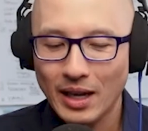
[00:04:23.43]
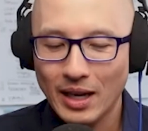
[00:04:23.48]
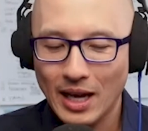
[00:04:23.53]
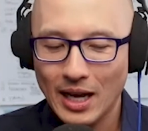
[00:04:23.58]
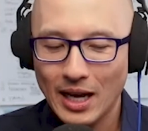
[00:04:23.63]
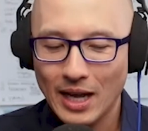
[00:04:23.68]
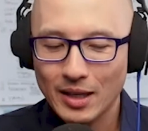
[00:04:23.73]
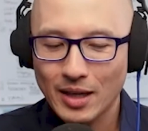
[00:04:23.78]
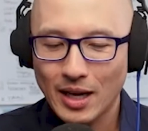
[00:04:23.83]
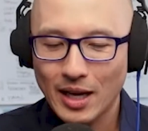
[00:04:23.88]

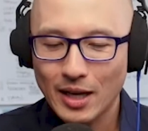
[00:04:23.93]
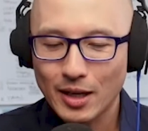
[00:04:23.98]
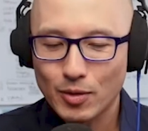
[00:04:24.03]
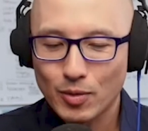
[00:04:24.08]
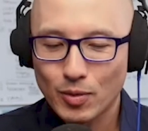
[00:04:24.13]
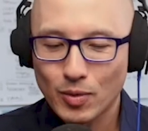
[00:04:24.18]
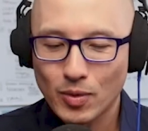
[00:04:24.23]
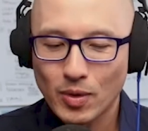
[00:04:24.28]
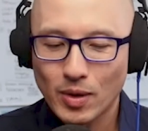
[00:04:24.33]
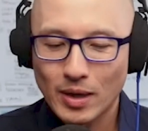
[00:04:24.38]
And
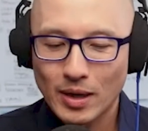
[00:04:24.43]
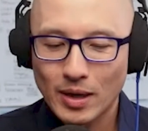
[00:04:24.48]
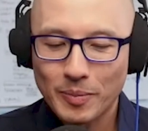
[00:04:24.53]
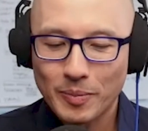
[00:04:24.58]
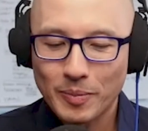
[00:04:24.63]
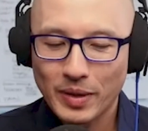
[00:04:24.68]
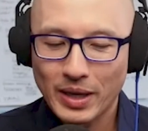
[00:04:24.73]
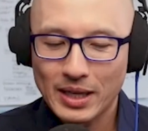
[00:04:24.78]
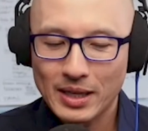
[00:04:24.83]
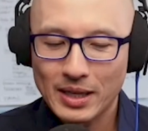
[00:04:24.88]
I grew
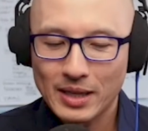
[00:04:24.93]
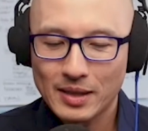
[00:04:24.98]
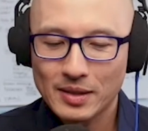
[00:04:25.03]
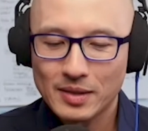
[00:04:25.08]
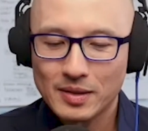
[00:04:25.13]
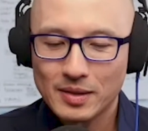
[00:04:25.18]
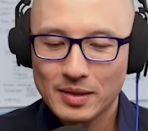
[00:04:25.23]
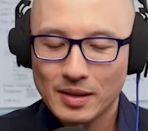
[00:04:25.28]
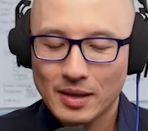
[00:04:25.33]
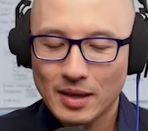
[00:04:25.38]
up
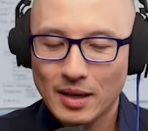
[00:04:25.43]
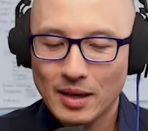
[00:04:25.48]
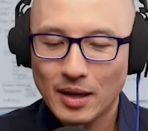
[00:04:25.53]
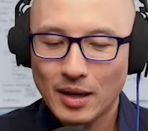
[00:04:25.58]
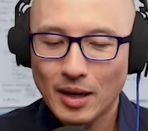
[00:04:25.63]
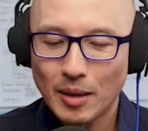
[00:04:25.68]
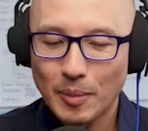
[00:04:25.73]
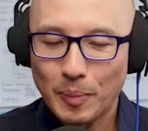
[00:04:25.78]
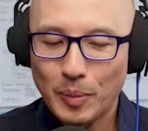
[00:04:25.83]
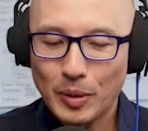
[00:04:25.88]
as
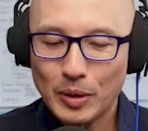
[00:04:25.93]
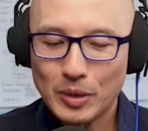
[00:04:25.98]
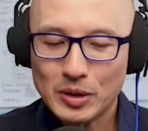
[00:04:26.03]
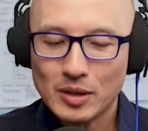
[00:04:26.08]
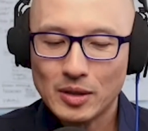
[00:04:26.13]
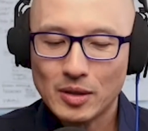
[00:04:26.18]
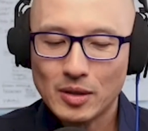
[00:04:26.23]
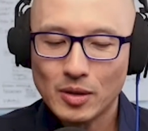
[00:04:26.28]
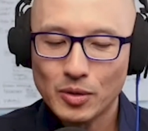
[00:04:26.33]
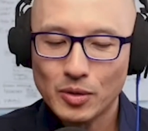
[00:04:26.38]
a
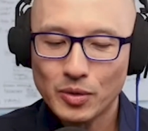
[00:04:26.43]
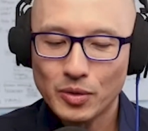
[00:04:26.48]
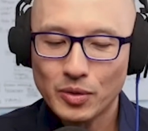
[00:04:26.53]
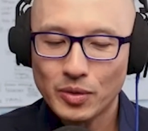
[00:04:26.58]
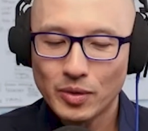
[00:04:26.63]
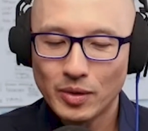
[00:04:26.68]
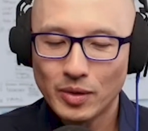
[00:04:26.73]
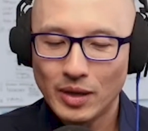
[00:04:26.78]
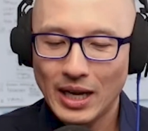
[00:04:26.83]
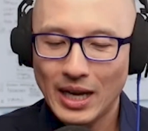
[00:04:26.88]
person
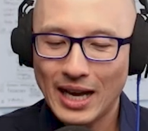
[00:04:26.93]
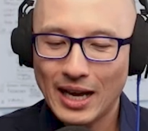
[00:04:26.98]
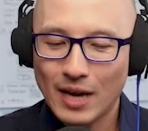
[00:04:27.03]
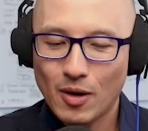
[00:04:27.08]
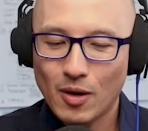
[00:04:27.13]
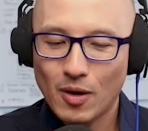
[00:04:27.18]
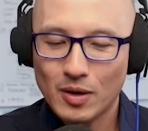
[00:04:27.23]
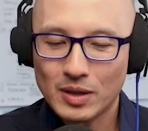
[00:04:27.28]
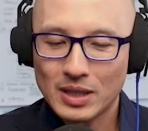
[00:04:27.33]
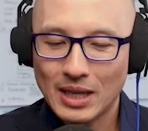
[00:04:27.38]
who
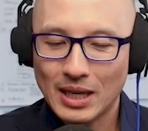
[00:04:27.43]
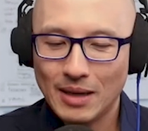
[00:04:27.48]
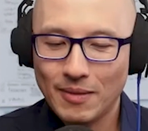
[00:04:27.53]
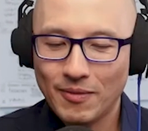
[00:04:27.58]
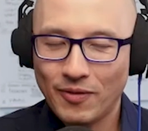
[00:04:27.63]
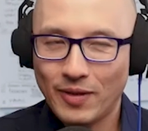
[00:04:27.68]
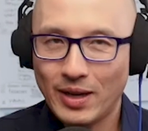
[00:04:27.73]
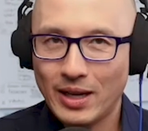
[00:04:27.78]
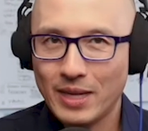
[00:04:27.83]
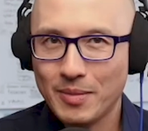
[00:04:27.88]
had a hard
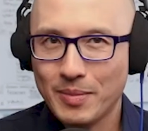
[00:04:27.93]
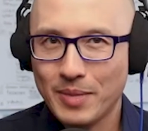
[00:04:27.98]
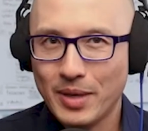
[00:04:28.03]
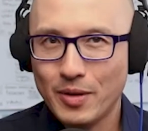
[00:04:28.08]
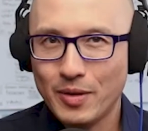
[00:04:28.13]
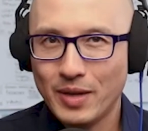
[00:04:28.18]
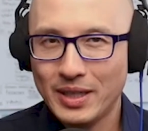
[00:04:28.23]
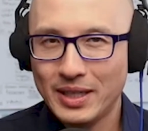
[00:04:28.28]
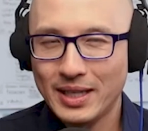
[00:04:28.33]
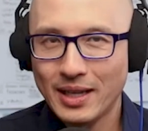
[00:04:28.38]
time finding
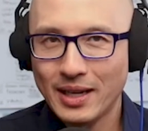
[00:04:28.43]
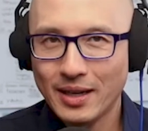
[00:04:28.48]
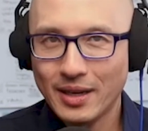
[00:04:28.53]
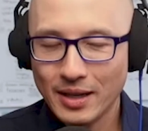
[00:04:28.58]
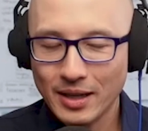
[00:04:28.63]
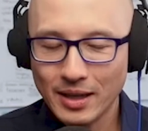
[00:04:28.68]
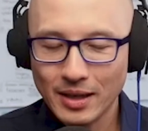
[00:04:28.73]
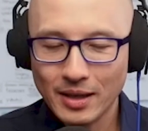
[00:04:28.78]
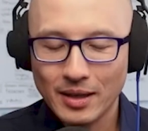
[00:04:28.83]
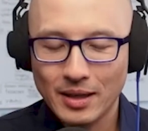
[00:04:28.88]
my own
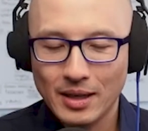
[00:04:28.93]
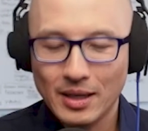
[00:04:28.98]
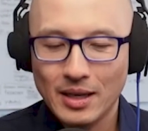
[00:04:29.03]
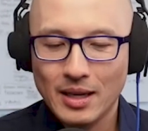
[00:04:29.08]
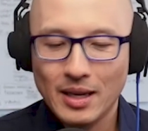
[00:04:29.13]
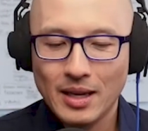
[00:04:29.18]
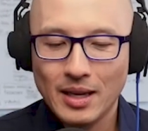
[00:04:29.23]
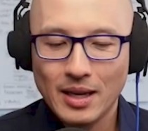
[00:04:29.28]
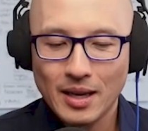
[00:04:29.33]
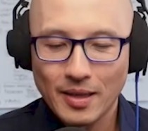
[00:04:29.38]
identity,
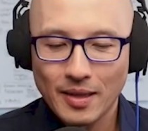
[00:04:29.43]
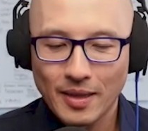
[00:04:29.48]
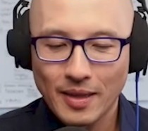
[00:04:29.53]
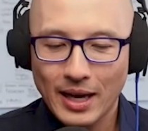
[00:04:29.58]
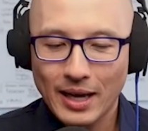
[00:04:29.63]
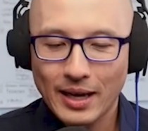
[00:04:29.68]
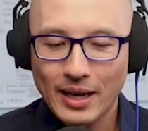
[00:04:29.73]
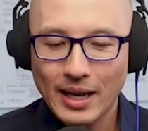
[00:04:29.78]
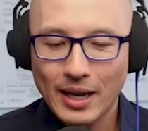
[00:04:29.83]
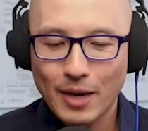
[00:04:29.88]

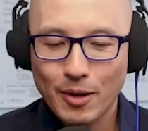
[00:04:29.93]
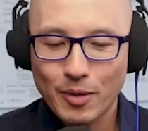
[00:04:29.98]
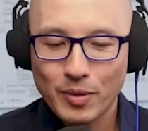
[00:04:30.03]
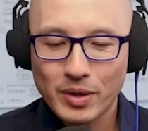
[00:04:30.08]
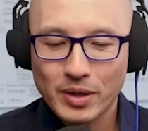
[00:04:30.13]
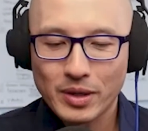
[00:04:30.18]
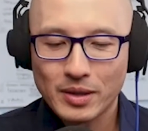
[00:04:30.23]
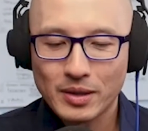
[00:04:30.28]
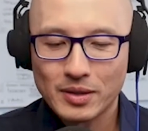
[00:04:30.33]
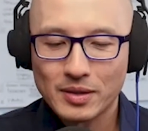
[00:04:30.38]
that I
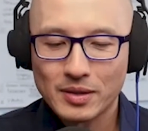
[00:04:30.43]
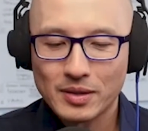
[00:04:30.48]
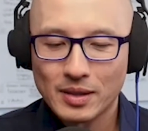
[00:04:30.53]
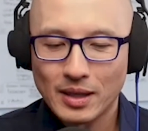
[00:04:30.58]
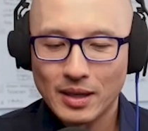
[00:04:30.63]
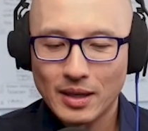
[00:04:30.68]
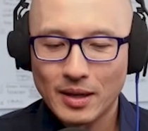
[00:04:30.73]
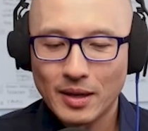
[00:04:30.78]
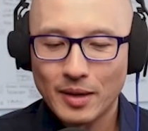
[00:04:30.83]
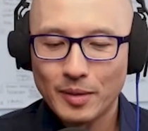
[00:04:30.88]

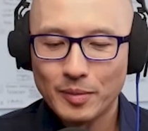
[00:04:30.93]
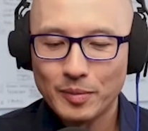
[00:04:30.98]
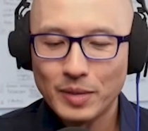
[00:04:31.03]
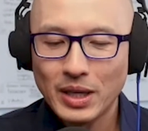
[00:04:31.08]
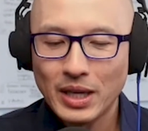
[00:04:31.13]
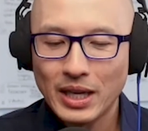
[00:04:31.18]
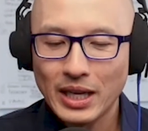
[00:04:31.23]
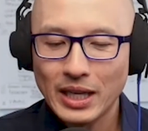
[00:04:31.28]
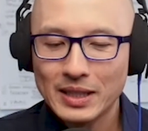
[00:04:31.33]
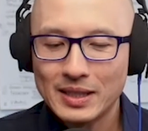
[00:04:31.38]
was
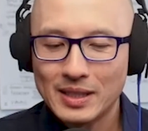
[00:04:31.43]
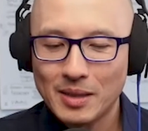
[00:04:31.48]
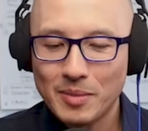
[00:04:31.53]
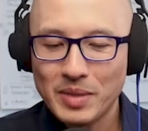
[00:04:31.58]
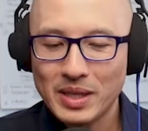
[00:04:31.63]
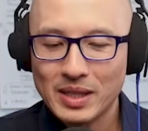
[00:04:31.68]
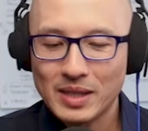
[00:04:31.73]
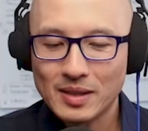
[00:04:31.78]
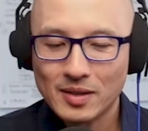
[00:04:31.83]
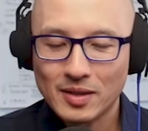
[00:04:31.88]
in
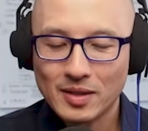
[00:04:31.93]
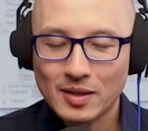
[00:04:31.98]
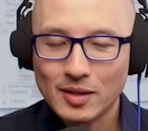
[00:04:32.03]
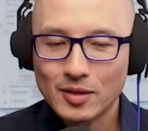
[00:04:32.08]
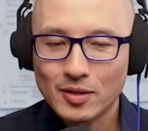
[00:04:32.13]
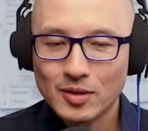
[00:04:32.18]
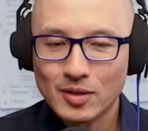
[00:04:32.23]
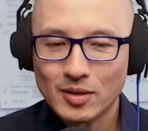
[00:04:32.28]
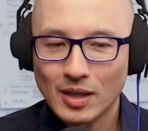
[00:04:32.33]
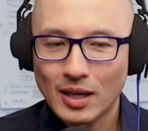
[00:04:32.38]
some
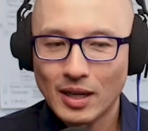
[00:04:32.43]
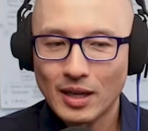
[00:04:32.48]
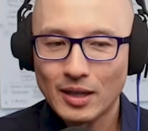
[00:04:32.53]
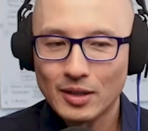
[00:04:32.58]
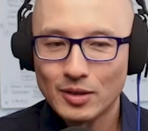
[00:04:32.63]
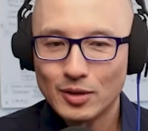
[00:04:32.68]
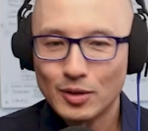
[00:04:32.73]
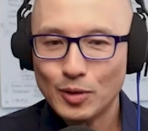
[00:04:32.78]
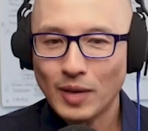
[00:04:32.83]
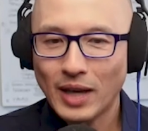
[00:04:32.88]
instances
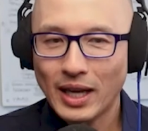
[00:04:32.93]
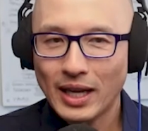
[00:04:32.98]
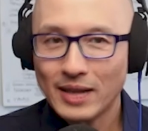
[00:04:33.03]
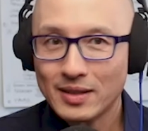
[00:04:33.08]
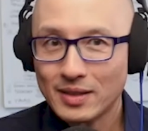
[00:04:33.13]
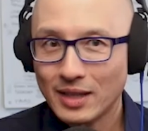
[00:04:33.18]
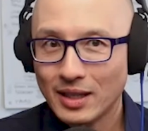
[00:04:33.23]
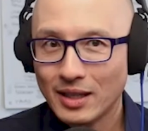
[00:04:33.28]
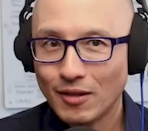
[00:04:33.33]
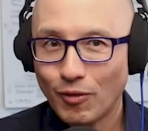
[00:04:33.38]
too
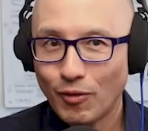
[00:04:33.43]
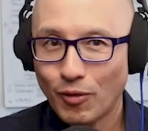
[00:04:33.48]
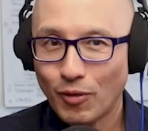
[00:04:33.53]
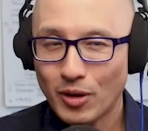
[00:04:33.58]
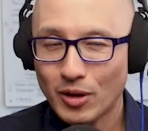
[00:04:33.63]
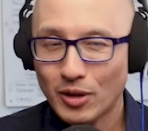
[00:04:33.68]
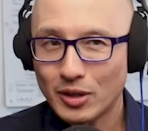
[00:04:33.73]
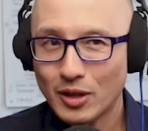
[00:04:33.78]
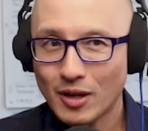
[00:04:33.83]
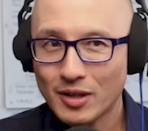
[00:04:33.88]
light-skinned
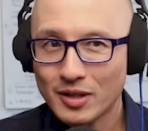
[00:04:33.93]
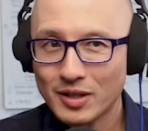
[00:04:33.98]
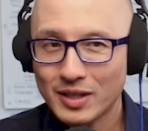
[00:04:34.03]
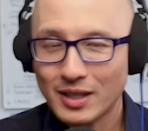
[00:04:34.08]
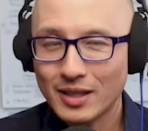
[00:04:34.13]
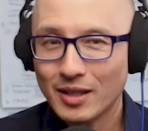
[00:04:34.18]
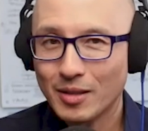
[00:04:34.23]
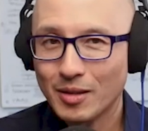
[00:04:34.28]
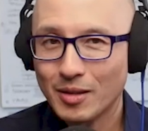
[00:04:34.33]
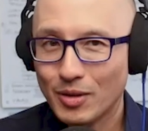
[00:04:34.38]
for a
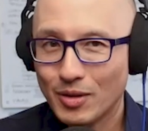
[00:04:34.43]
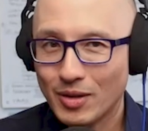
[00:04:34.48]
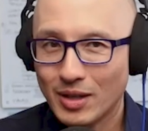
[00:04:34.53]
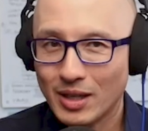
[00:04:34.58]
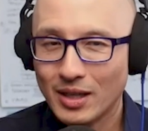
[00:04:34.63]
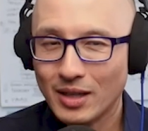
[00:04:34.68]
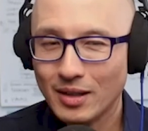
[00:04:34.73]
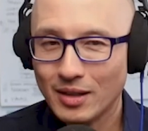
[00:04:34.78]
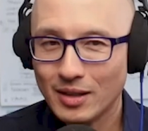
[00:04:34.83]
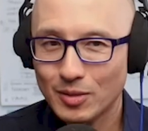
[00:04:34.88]
dark-skinned
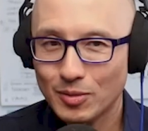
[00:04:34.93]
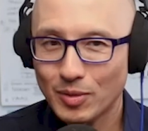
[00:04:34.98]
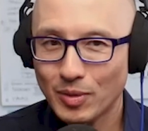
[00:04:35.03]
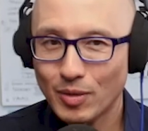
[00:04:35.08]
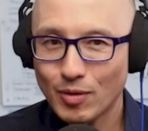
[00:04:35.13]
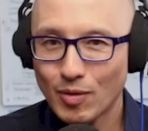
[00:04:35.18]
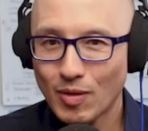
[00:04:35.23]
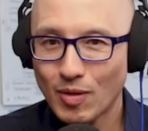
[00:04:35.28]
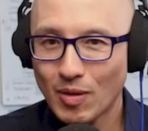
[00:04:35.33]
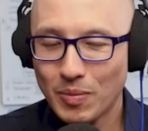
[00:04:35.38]
community
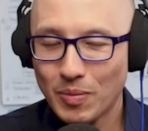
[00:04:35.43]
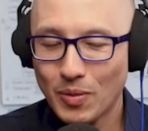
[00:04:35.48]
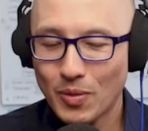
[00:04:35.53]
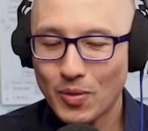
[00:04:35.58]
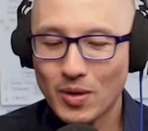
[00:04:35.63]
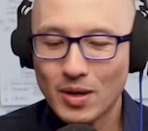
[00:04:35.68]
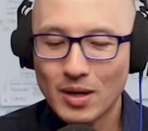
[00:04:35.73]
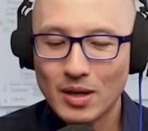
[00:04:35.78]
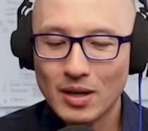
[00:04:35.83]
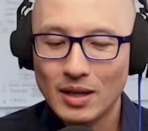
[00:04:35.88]
because we grew up
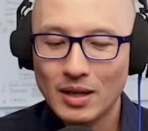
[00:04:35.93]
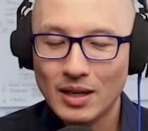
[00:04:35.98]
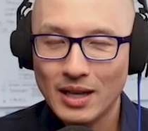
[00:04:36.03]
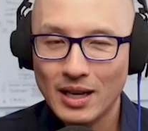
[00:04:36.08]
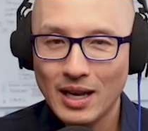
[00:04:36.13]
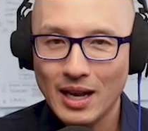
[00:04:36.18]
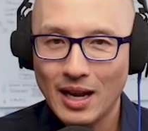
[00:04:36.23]
poor.